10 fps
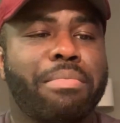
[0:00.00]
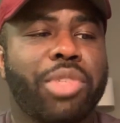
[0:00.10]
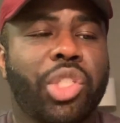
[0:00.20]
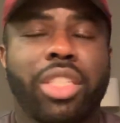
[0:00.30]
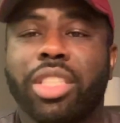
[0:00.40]

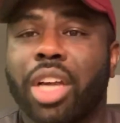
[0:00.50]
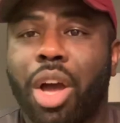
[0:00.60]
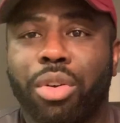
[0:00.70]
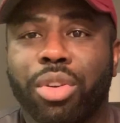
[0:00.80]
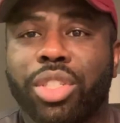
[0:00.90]
She took
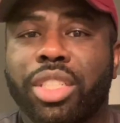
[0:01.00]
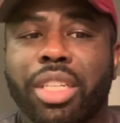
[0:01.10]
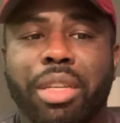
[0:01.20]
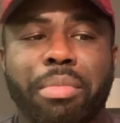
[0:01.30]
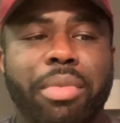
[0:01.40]

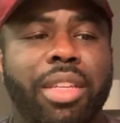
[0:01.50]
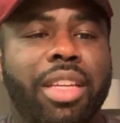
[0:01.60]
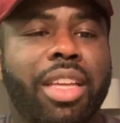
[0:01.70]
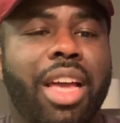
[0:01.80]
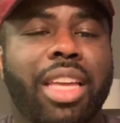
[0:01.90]
ownership.
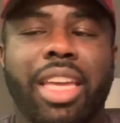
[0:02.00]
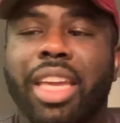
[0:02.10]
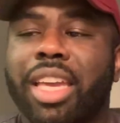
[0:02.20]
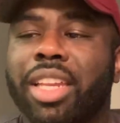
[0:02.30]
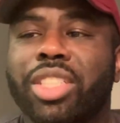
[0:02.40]

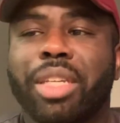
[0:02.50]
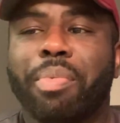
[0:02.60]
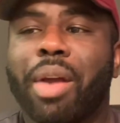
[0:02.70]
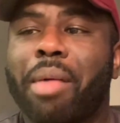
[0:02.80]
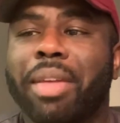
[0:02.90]
Again, she
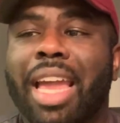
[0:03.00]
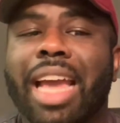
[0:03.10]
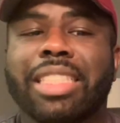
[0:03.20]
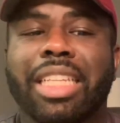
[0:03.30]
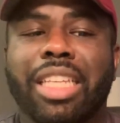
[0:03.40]
probably
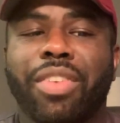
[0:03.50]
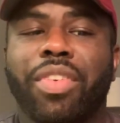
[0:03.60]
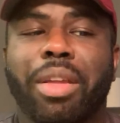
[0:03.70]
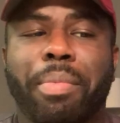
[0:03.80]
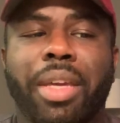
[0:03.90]
has a
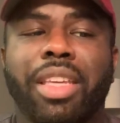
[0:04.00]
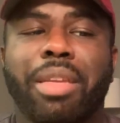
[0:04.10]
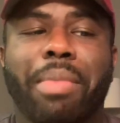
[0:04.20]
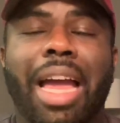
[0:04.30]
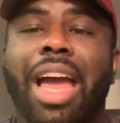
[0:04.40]
different
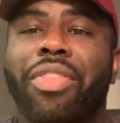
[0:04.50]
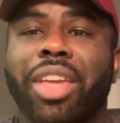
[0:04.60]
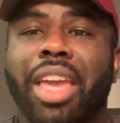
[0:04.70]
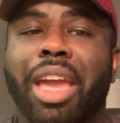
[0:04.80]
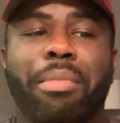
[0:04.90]
opinion behind the
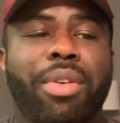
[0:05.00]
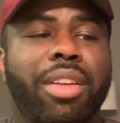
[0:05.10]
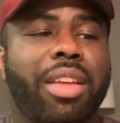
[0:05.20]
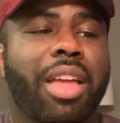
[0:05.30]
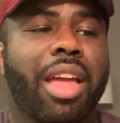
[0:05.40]

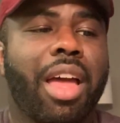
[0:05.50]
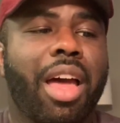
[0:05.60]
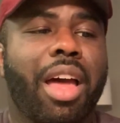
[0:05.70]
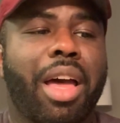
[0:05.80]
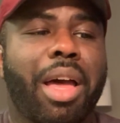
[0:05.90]
camera.
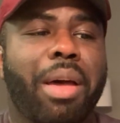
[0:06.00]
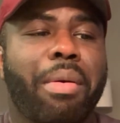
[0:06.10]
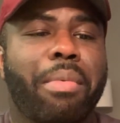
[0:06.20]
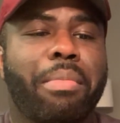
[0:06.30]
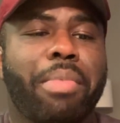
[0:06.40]

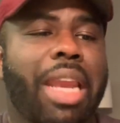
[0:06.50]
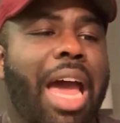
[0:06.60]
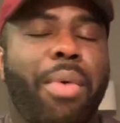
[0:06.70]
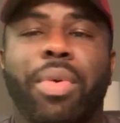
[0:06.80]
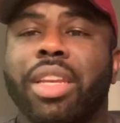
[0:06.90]
But
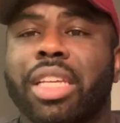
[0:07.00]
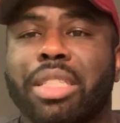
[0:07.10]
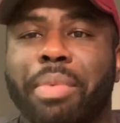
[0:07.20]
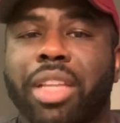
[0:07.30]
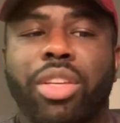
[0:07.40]
I wouldn't
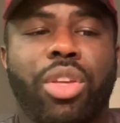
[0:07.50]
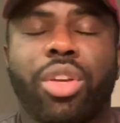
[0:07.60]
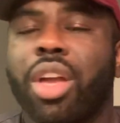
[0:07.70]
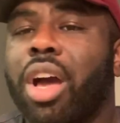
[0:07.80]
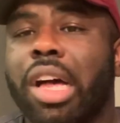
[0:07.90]
expect her.
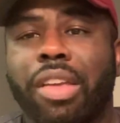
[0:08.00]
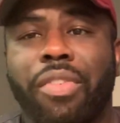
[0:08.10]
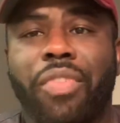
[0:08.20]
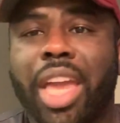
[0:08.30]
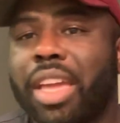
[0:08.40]
You can call
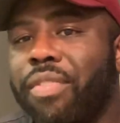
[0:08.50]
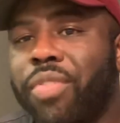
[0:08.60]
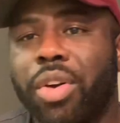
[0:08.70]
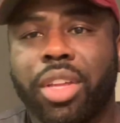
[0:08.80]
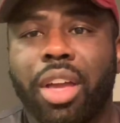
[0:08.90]
it fake and
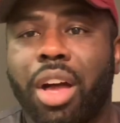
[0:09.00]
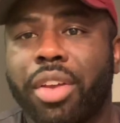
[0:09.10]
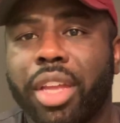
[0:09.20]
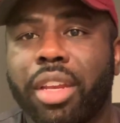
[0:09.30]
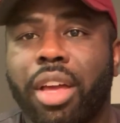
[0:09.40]
phony
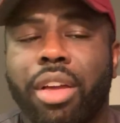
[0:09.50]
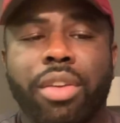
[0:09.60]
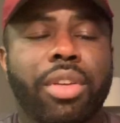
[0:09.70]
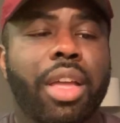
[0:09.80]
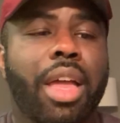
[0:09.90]
all day
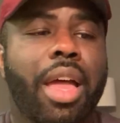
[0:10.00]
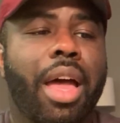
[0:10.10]
long.